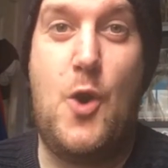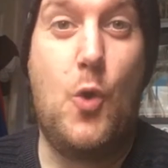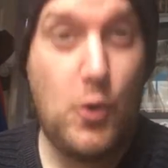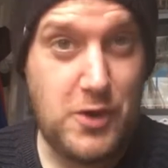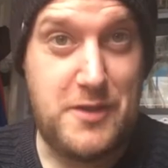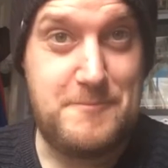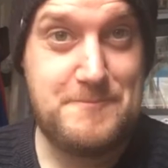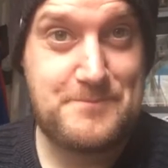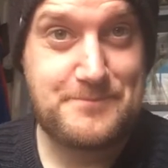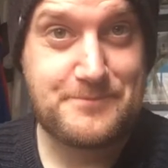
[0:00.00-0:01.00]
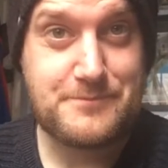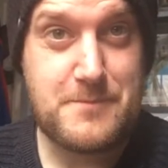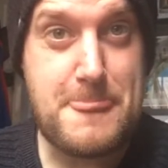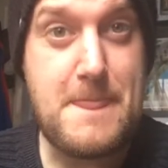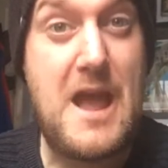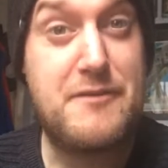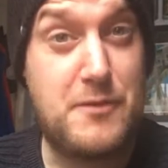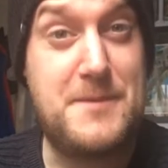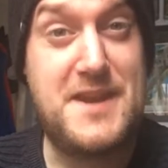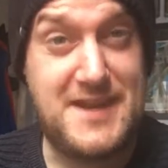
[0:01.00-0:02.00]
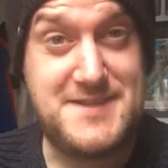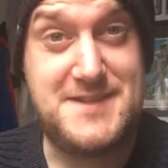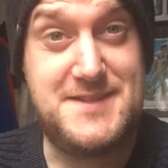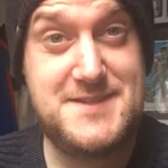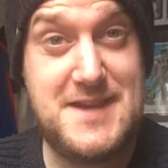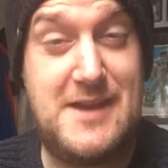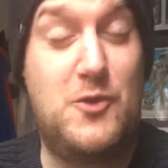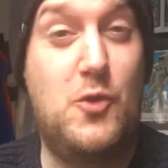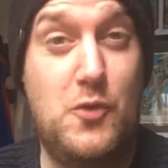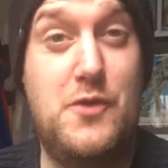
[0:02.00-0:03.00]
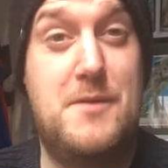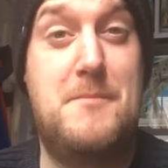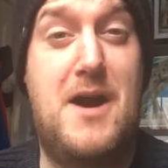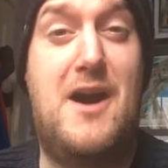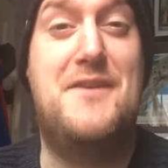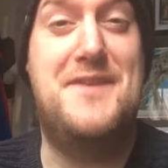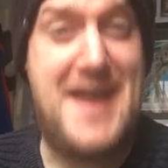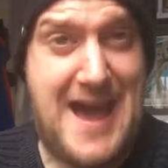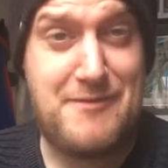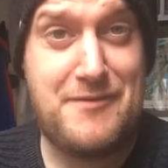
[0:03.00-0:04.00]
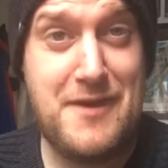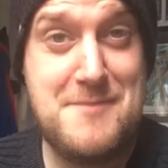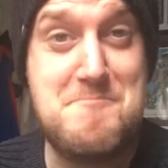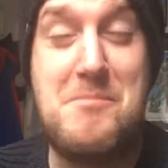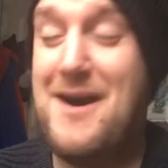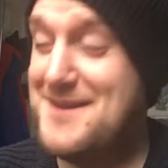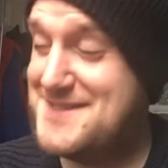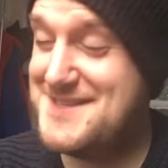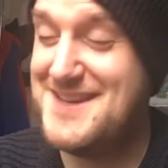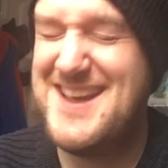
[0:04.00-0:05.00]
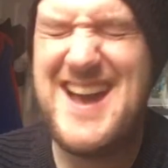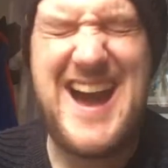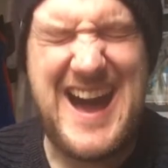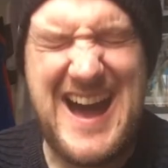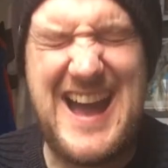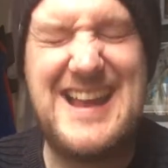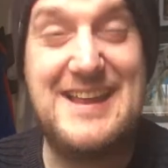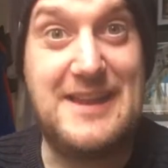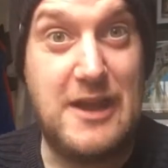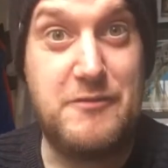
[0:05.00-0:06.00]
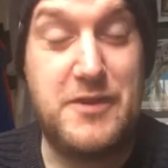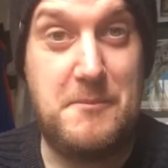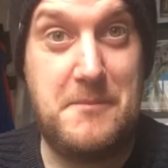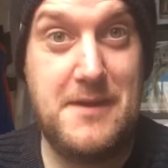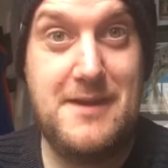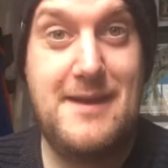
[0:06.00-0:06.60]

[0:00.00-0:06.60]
All of them are from the 90s and all of them are naff, but I love them.